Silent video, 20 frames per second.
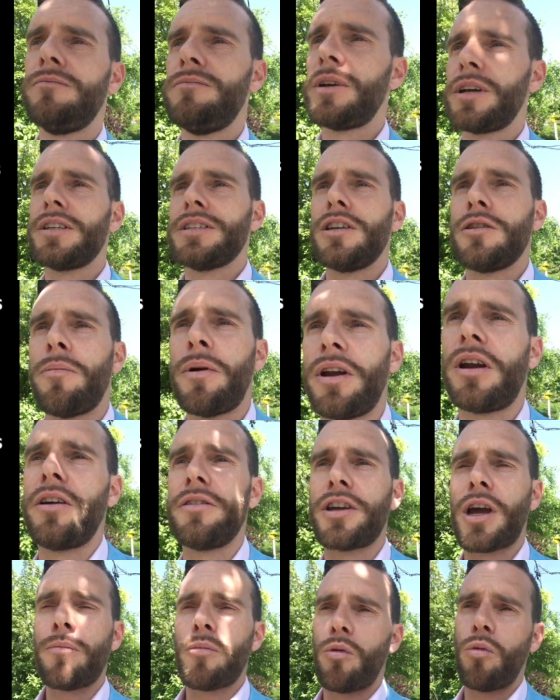like I said, depending
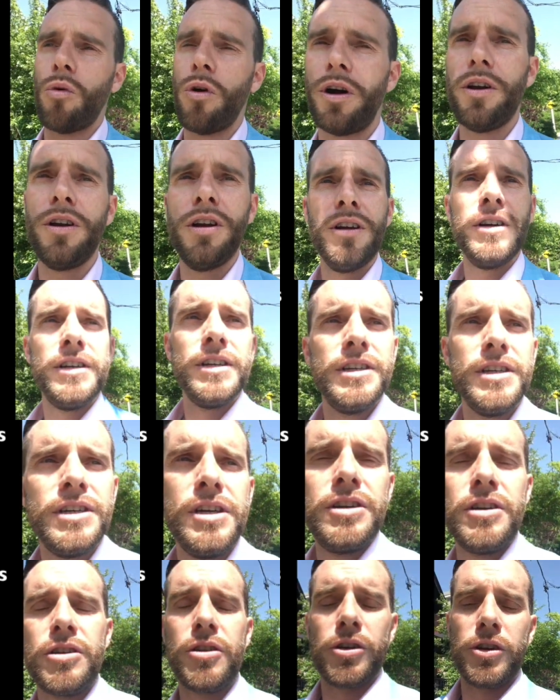on the type of wood,
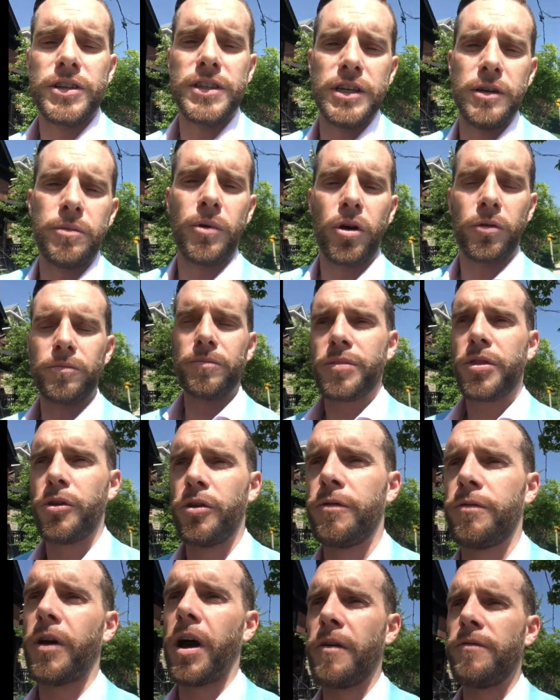you're gonna see about
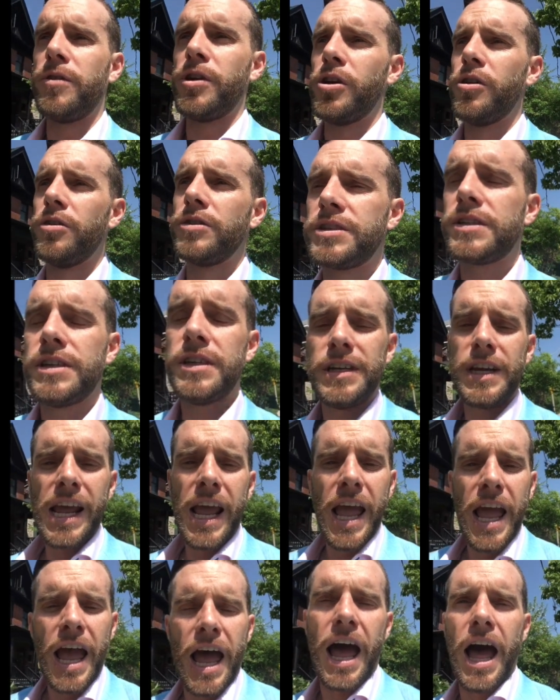35
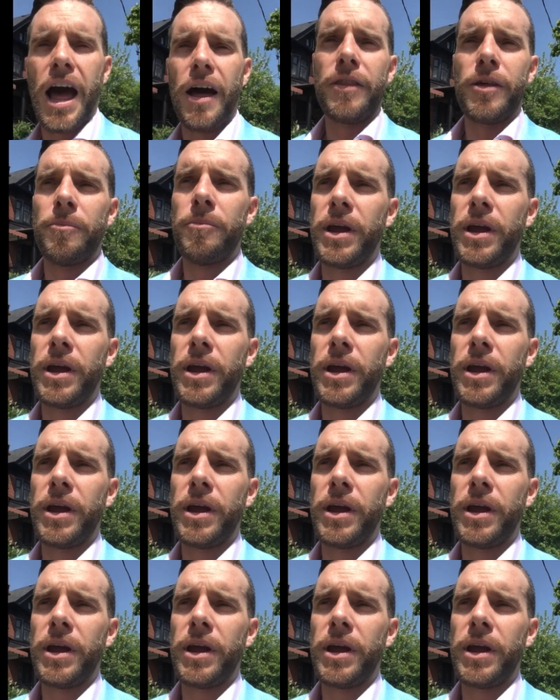years. The